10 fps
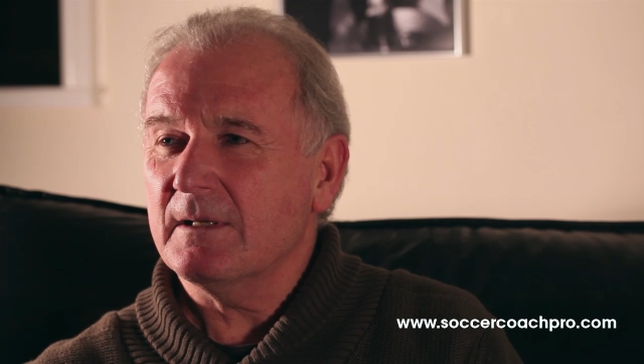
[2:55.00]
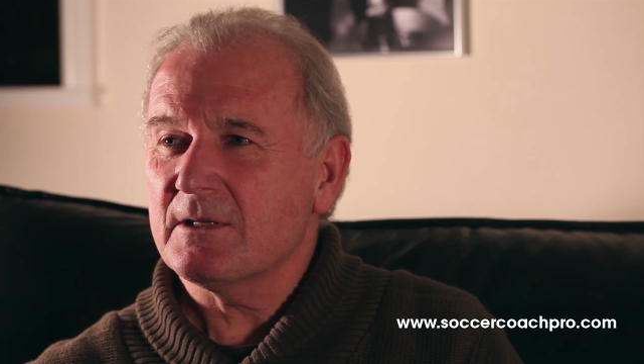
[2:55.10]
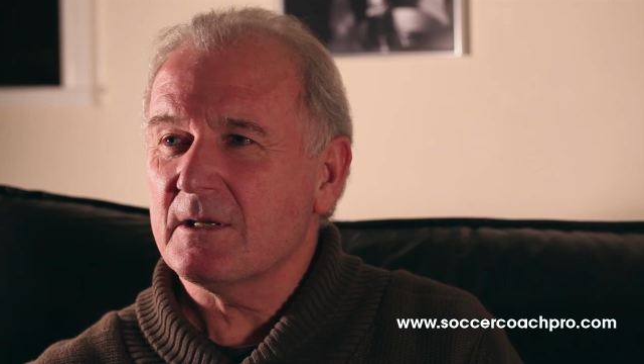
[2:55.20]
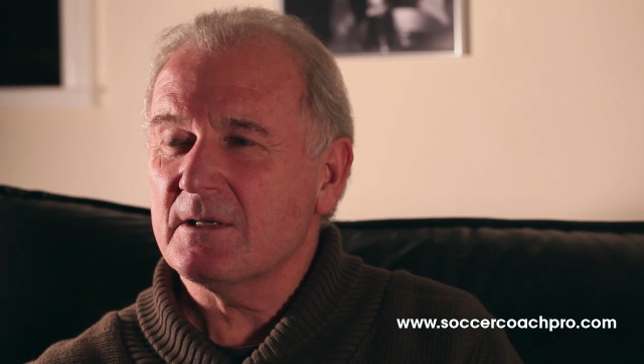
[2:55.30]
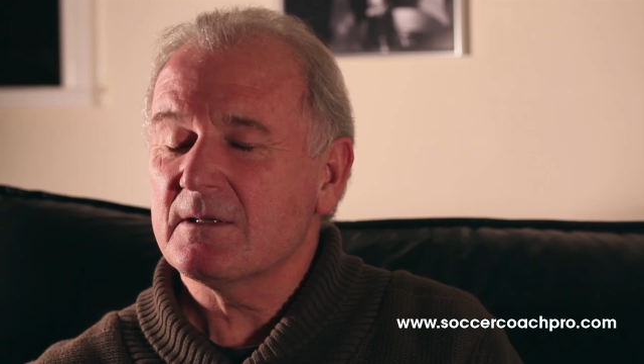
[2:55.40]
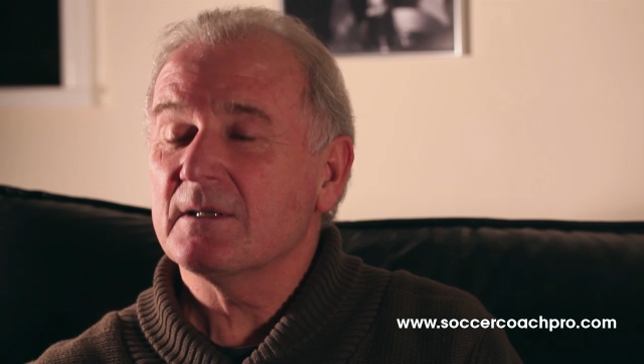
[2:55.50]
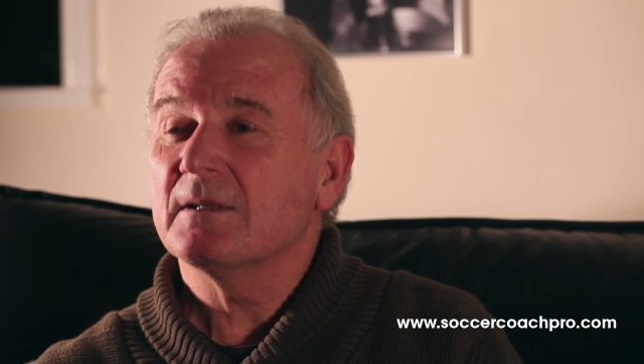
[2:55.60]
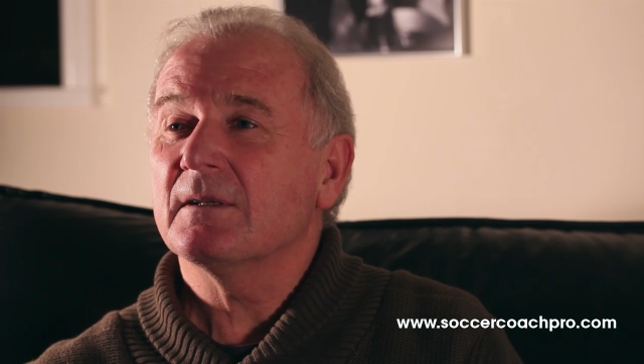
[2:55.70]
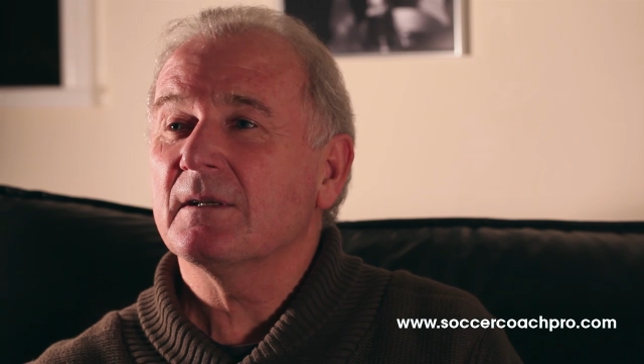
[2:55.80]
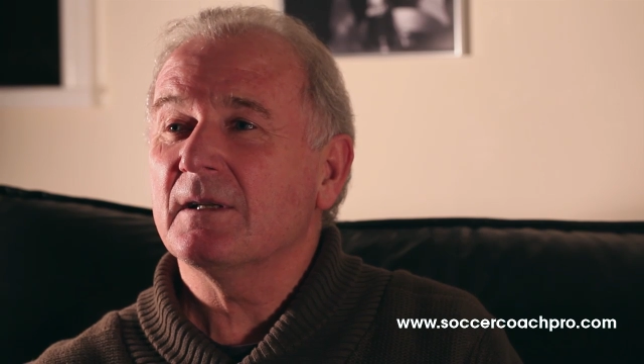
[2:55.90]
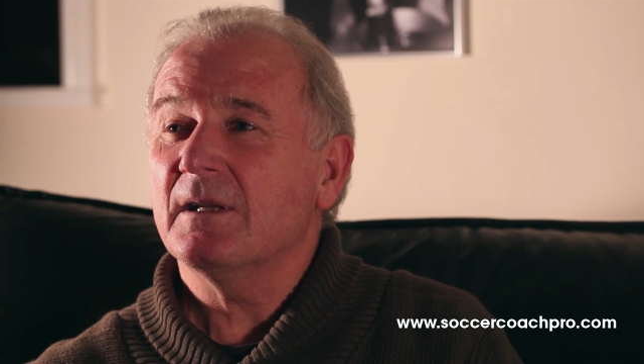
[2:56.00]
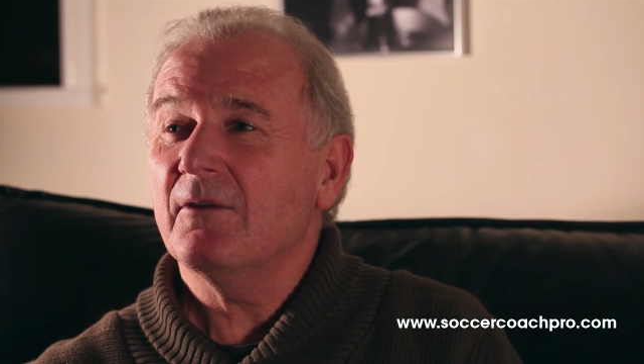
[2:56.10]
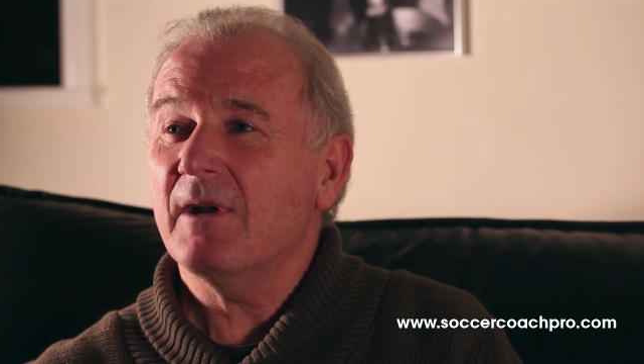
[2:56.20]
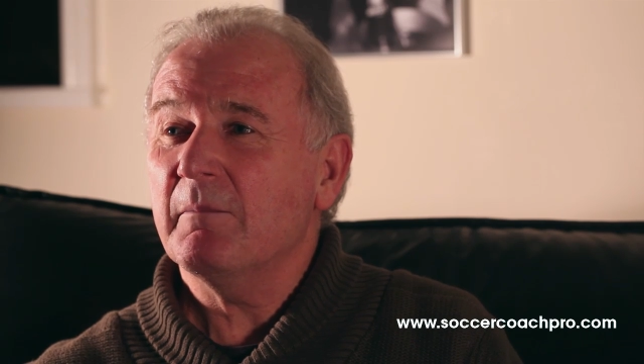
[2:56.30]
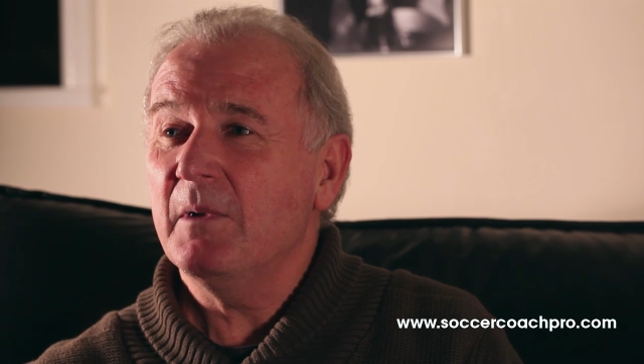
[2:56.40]
He says, "He
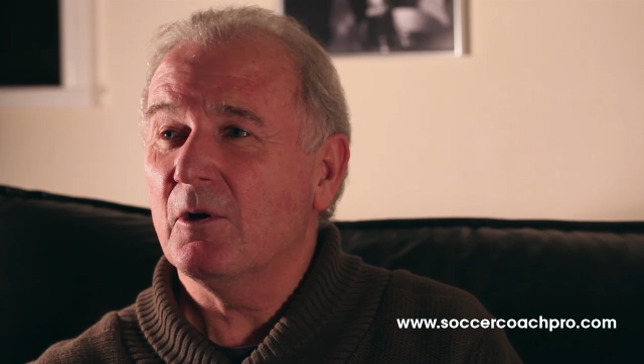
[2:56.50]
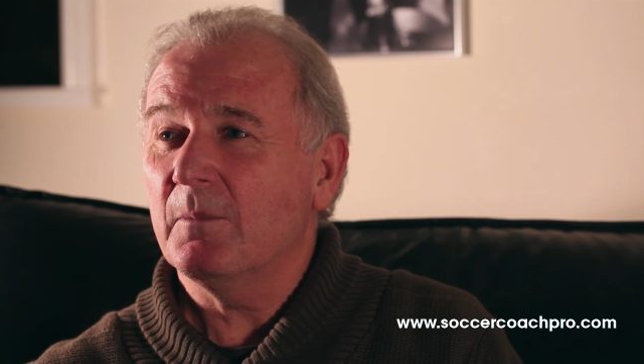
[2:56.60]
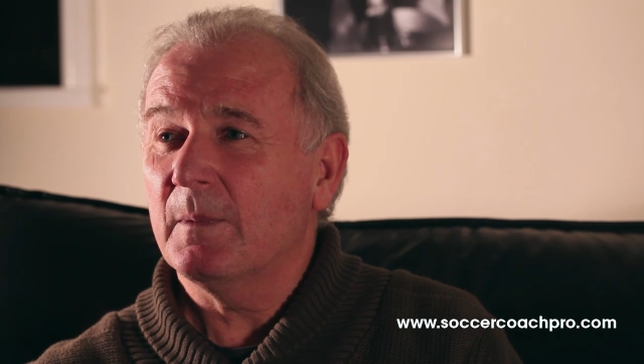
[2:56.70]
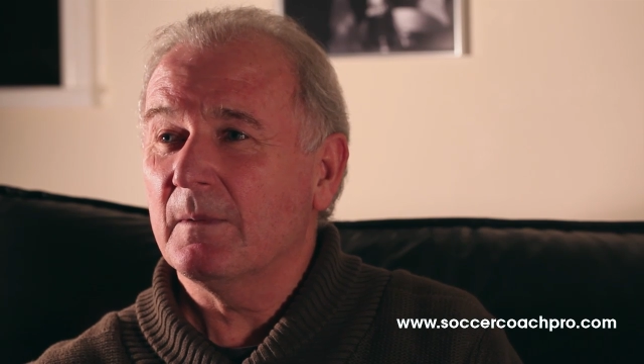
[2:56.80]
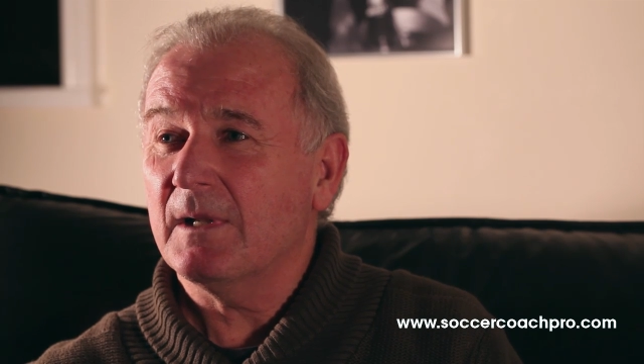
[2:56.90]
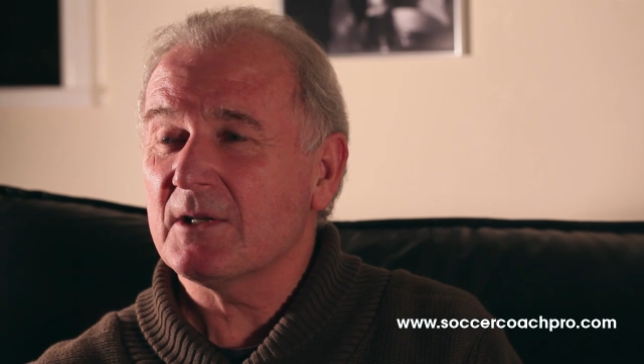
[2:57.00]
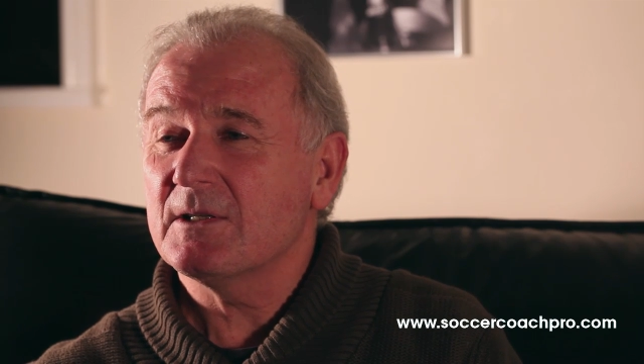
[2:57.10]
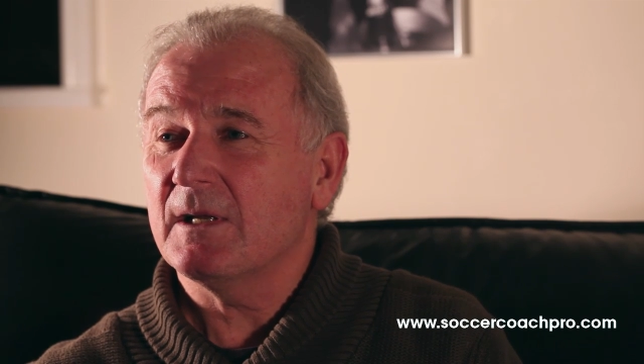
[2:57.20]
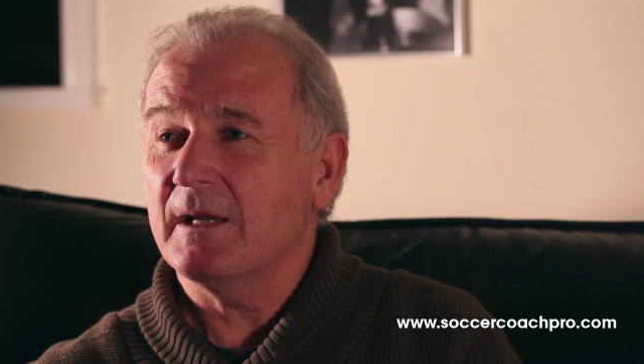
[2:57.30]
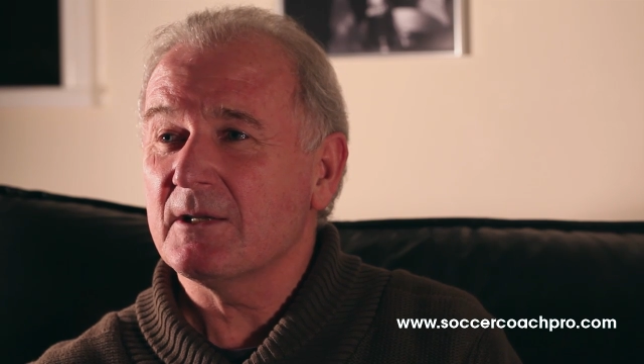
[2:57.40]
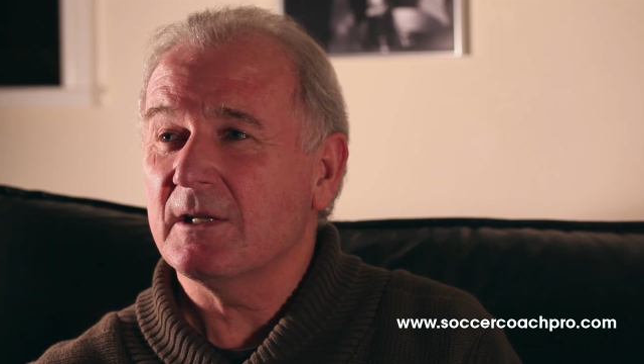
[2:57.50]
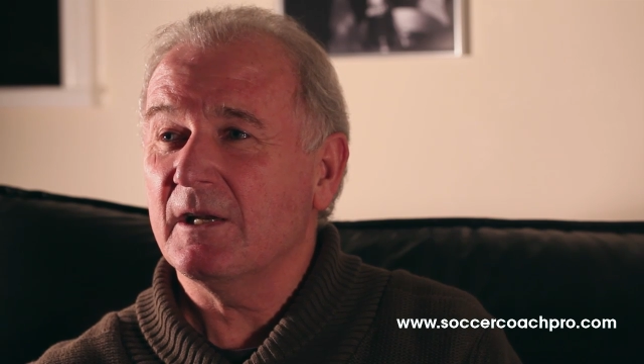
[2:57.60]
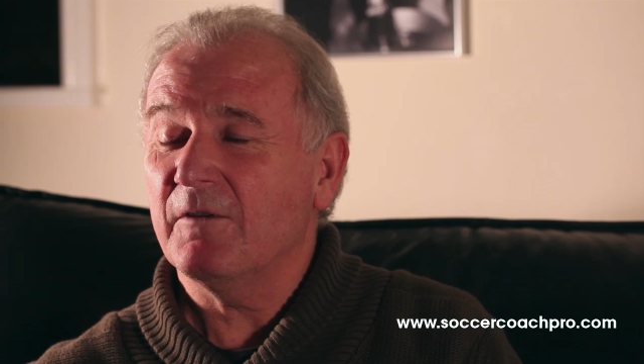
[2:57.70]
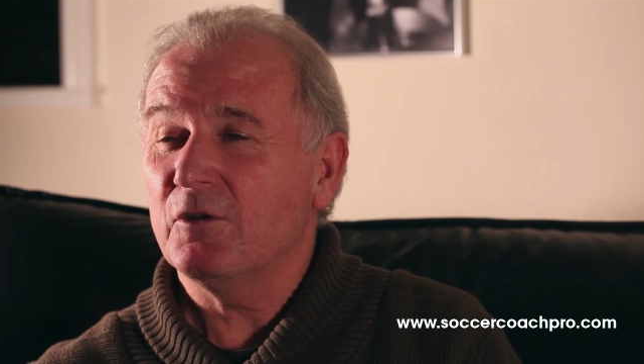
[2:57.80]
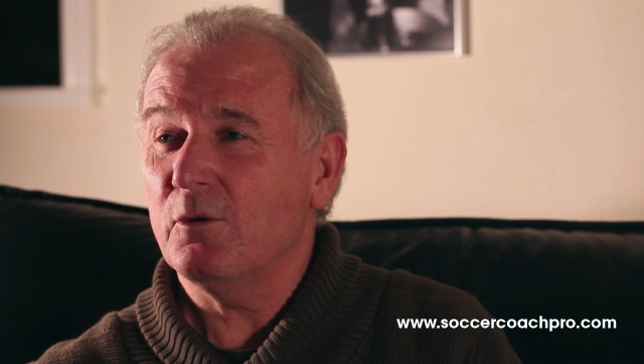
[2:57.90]
rang me up last night and said,
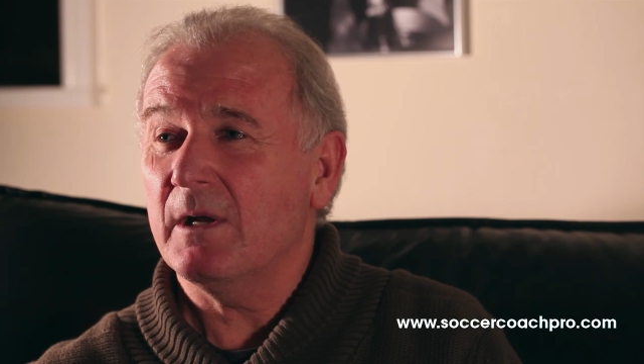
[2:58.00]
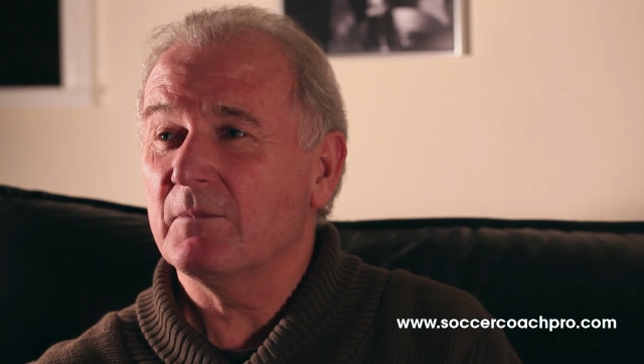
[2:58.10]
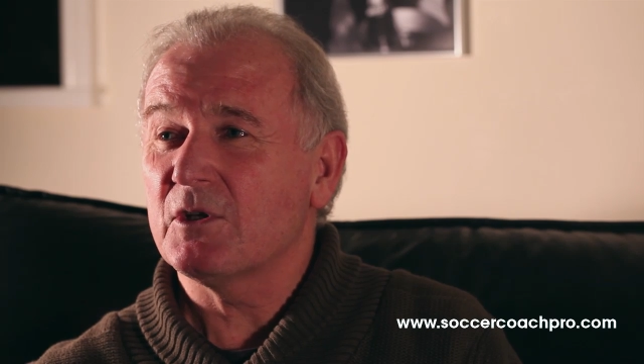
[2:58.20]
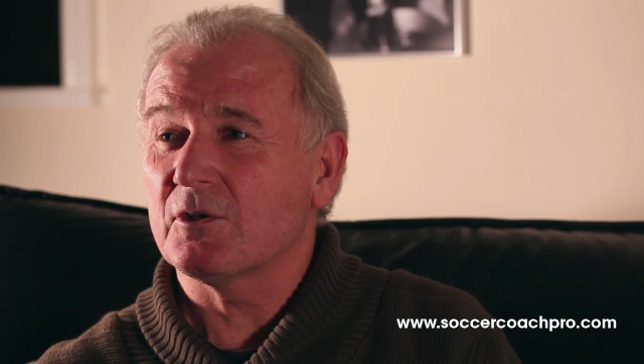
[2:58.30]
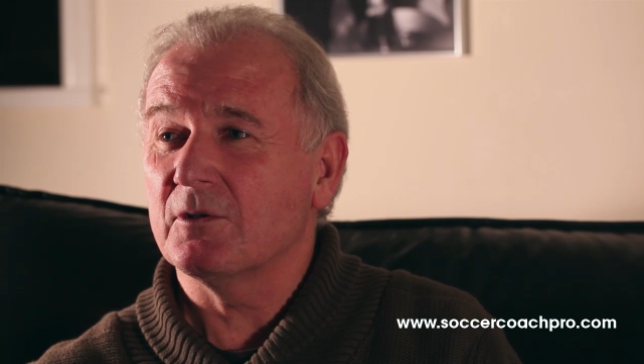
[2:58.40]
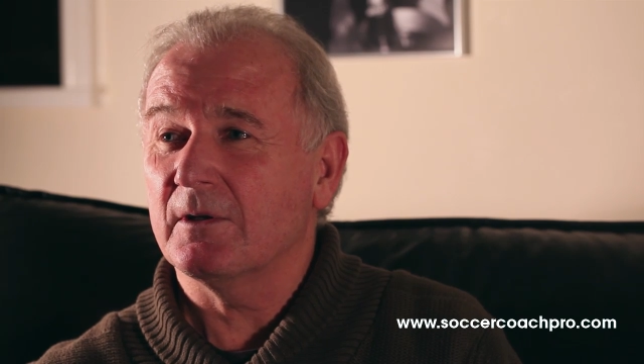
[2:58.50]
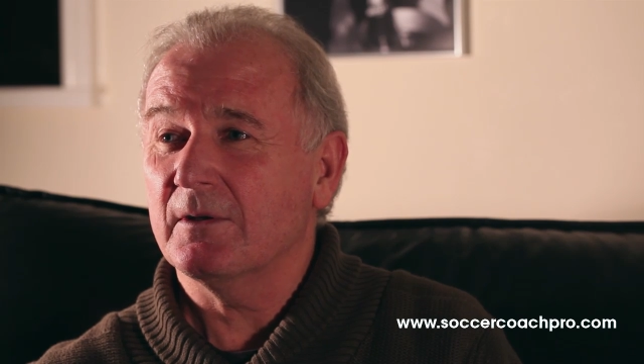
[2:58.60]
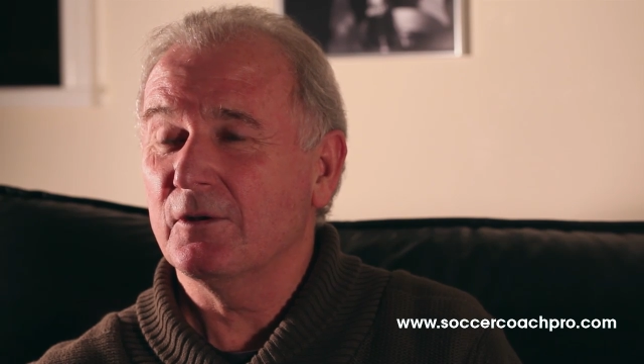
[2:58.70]
if I do have to score,